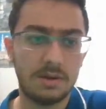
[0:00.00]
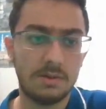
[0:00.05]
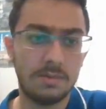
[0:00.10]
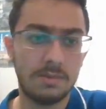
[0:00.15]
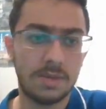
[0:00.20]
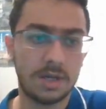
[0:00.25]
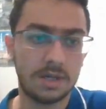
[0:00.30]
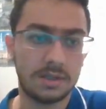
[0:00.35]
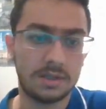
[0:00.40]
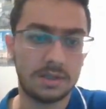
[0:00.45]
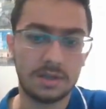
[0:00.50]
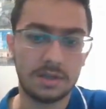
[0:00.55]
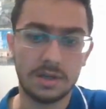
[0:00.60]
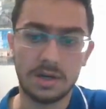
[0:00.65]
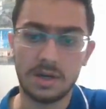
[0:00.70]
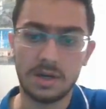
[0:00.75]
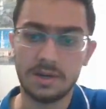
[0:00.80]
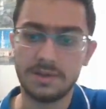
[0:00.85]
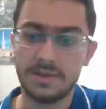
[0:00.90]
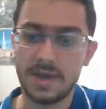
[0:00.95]
my
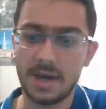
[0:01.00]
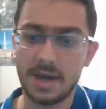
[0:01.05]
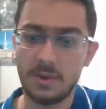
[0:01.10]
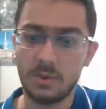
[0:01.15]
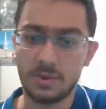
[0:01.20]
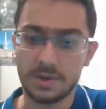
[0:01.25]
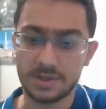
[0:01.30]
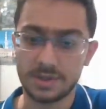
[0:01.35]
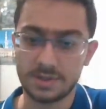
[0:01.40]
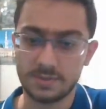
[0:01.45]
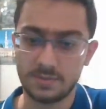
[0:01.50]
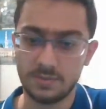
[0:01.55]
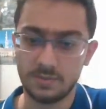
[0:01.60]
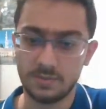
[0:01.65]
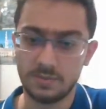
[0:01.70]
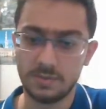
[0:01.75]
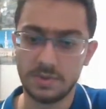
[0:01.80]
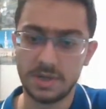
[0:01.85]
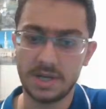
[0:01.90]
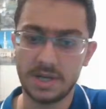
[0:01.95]
god, that was
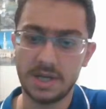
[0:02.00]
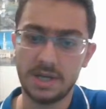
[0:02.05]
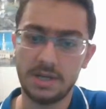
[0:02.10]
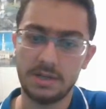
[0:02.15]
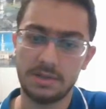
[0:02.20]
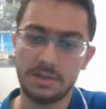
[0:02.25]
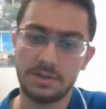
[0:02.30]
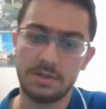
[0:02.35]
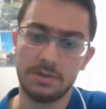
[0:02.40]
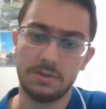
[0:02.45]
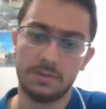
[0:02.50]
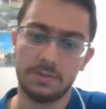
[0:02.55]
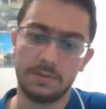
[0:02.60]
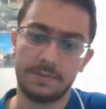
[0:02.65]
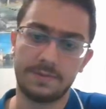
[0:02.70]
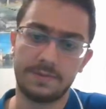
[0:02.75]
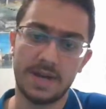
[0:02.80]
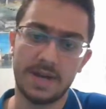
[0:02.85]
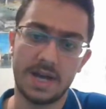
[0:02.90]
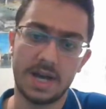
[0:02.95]
way too
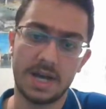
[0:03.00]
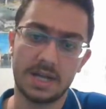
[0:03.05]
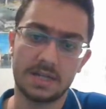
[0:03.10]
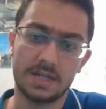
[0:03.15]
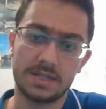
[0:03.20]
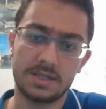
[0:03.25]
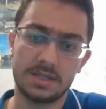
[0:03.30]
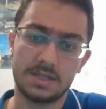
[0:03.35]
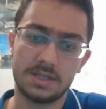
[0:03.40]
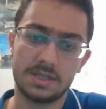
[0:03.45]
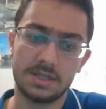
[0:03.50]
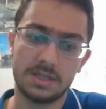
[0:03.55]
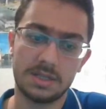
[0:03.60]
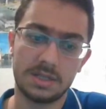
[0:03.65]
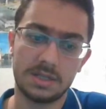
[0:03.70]
fast.